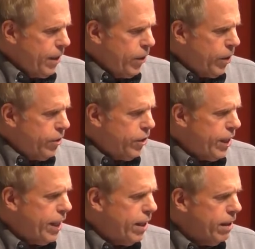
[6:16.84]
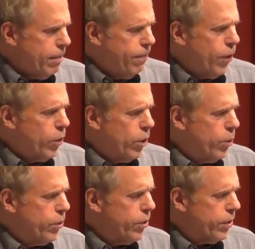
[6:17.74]
You can see
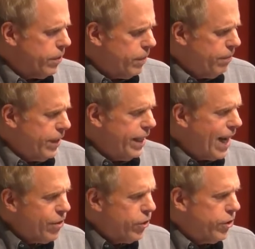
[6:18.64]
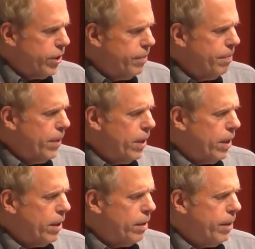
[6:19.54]
photos of Dean Acheson,
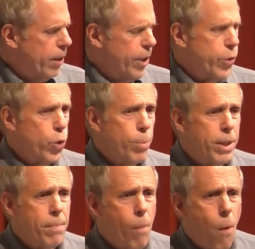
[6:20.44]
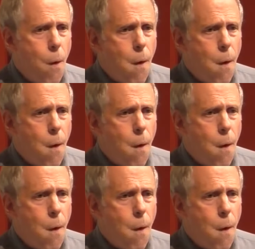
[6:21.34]
Harry Truman.